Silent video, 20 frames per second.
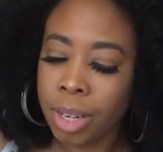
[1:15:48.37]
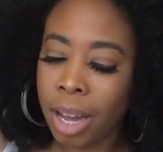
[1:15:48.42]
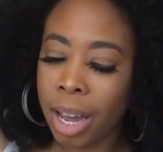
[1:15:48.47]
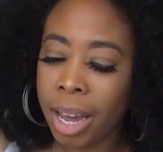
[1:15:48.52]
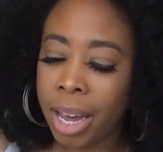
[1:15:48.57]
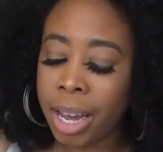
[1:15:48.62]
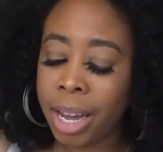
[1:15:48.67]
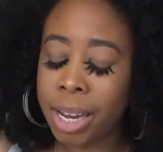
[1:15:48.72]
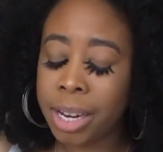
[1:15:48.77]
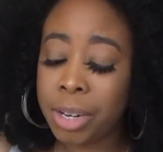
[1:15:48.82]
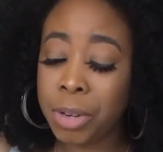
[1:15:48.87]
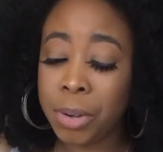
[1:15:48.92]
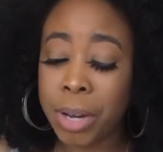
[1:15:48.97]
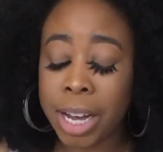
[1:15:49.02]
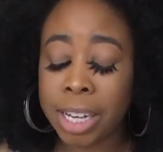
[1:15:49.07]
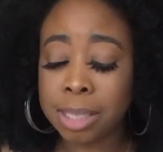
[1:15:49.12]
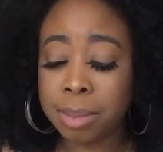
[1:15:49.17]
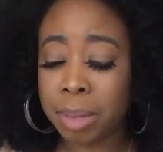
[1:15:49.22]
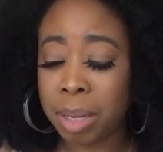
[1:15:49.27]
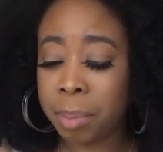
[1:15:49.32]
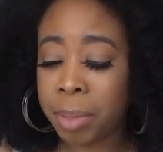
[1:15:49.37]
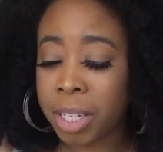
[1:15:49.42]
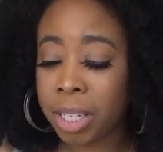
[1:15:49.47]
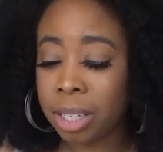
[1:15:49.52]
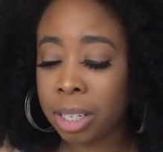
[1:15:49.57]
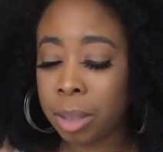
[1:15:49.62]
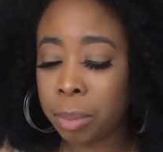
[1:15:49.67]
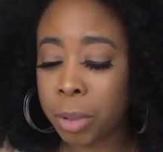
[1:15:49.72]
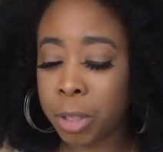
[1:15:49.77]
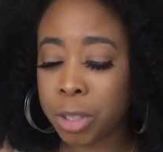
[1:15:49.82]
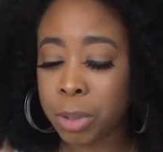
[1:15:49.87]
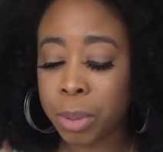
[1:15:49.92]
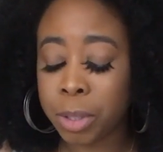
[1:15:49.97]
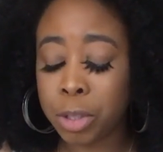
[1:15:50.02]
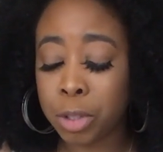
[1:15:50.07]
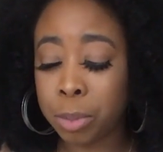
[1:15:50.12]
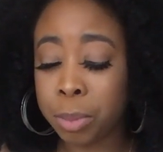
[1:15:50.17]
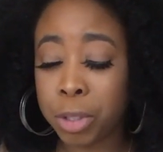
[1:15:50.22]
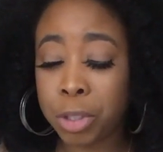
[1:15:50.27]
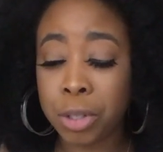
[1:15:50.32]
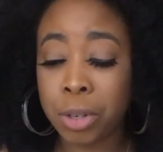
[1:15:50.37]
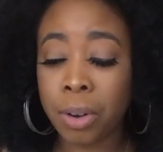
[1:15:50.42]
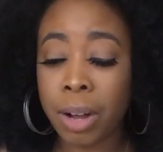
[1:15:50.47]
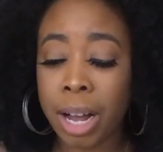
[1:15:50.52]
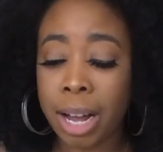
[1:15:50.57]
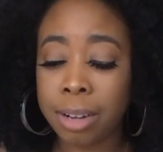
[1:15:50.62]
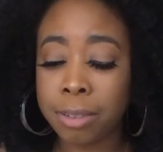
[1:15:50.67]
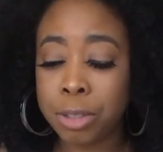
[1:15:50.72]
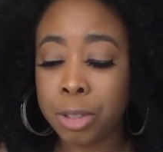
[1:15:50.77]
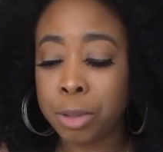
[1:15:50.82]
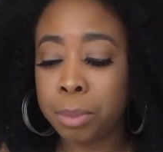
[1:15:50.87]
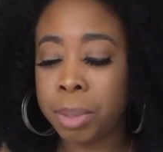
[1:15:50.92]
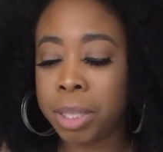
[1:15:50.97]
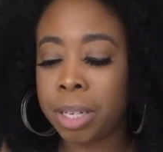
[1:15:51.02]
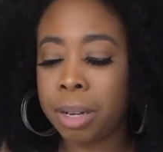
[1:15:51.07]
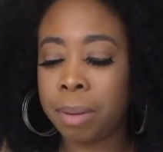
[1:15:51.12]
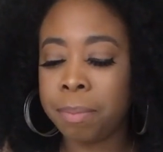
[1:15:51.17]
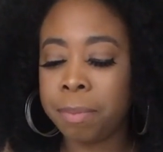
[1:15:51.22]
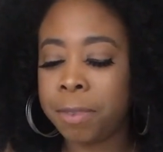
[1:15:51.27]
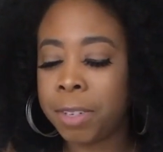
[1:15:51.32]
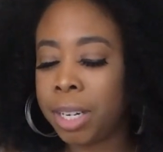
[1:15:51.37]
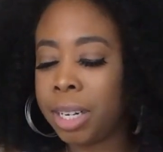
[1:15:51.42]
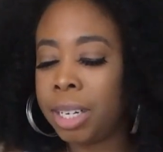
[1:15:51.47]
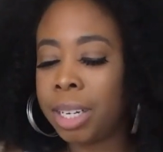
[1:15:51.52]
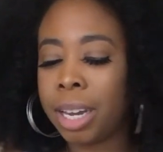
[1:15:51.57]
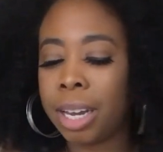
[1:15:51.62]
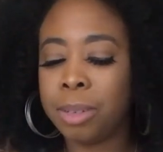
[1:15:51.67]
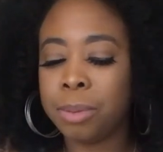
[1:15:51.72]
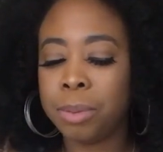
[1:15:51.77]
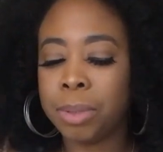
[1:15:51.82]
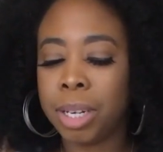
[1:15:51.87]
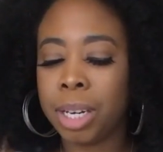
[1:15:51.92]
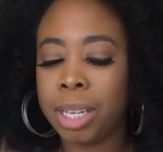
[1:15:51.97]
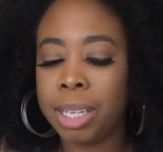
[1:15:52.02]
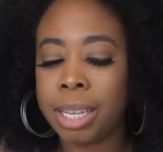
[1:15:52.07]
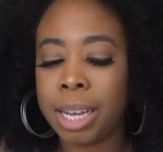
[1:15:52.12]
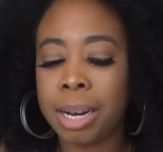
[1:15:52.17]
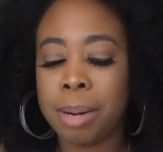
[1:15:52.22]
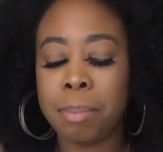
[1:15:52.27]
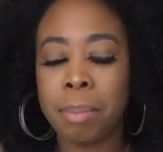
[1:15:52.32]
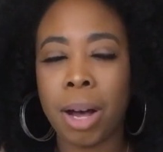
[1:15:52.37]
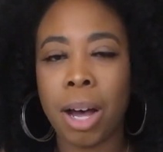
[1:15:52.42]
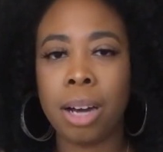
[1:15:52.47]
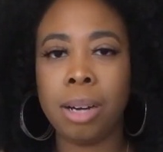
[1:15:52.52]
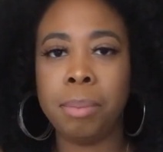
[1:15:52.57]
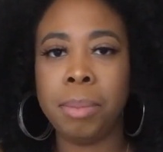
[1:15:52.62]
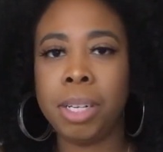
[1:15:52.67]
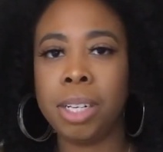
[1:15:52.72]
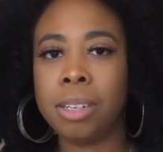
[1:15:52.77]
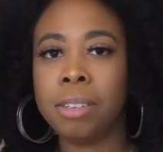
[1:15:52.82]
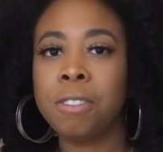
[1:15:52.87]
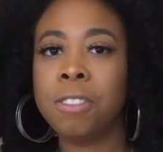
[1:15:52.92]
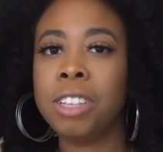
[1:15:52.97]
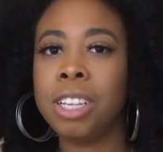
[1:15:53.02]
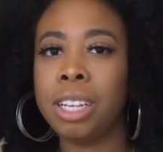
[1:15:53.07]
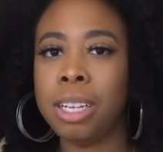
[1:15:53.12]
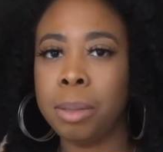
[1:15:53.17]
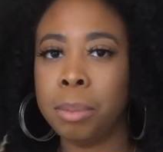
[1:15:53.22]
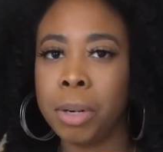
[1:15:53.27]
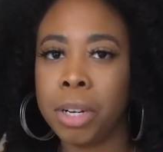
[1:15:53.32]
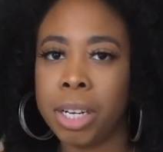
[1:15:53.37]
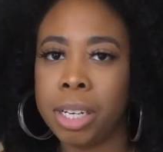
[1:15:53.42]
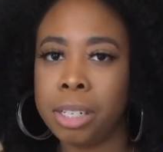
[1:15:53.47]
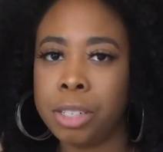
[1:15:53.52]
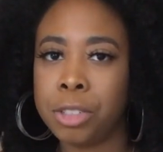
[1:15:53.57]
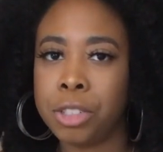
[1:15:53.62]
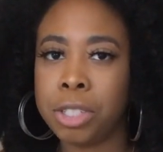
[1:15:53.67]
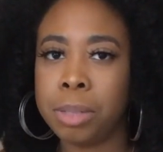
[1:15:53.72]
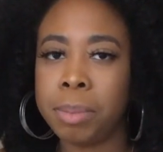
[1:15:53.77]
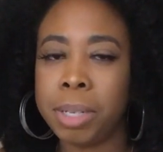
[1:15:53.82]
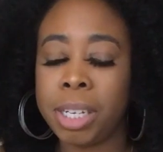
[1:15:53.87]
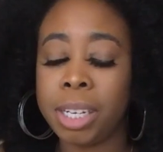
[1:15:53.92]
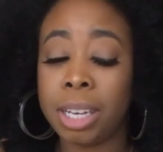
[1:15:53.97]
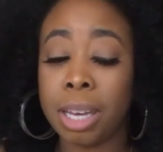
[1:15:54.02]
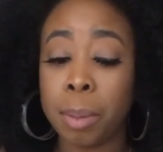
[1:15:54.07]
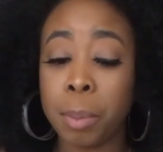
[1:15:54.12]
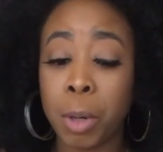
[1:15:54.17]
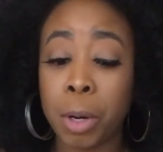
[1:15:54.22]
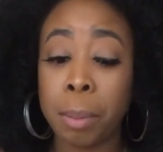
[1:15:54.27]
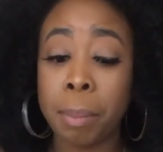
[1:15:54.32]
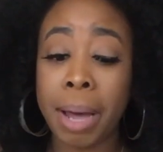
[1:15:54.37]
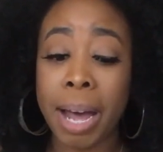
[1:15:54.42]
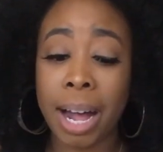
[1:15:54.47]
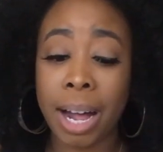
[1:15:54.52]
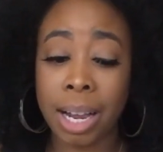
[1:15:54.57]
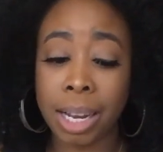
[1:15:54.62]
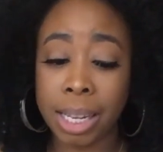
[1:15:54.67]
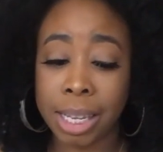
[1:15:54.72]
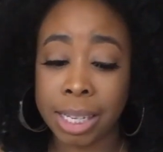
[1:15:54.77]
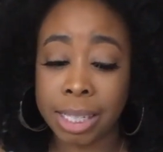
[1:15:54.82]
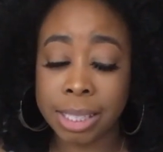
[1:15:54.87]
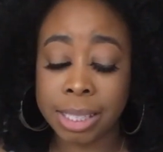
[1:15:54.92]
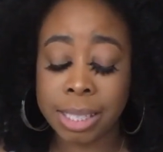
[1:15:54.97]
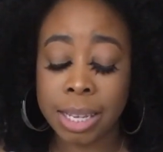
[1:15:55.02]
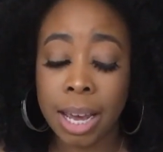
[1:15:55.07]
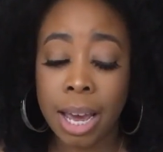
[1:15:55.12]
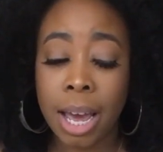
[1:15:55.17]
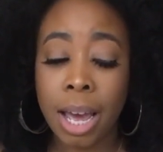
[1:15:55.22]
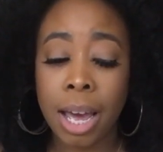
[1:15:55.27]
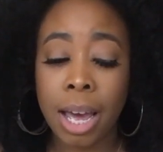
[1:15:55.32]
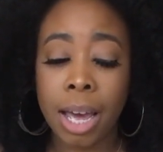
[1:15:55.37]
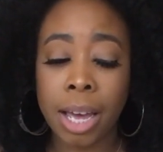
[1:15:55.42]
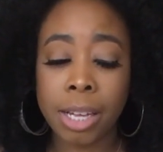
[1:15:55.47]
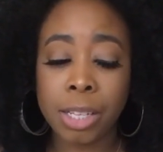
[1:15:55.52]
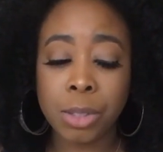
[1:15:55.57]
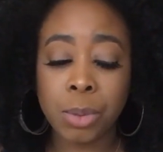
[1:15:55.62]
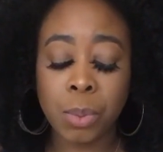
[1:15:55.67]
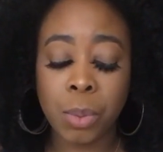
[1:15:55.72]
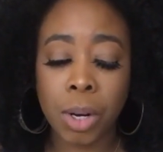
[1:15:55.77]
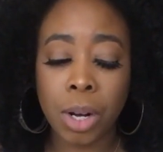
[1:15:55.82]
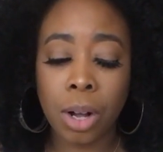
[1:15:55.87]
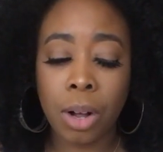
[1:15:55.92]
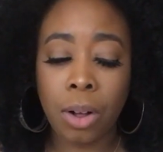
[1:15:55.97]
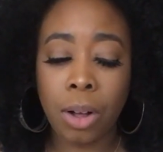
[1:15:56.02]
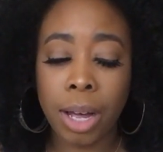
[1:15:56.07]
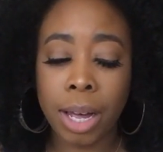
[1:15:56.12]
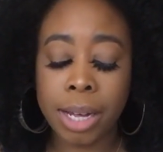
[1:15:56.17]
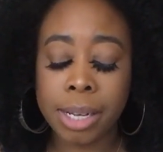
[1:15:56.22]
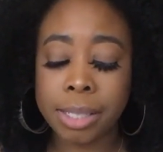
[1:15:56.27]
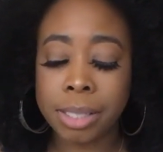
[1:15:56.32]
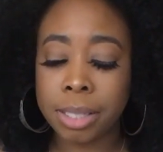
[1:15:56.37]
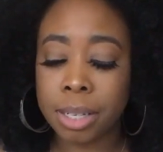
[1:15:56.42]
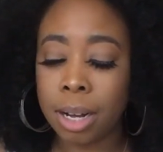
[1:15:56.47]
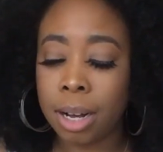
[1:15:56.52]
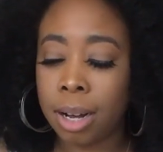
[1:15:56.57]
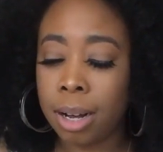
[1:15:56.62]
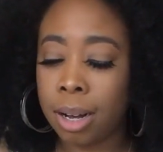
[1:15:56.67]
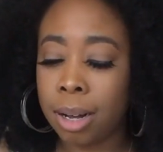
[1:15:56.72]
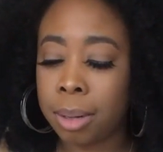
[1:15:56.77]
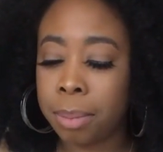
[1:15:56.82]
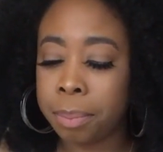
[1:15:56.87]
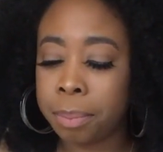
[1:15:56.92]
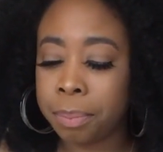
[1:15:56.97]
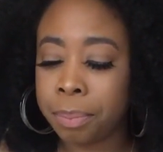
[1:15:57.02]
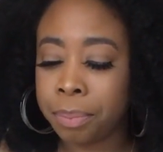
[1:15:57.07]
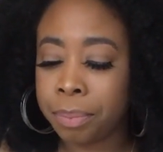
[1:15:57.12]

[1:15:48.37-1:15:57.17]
And you guys may be a Libra as well too, but you don't have to. But I'm feeling like really that embodiment of Libra energy, being able to balance, as well as a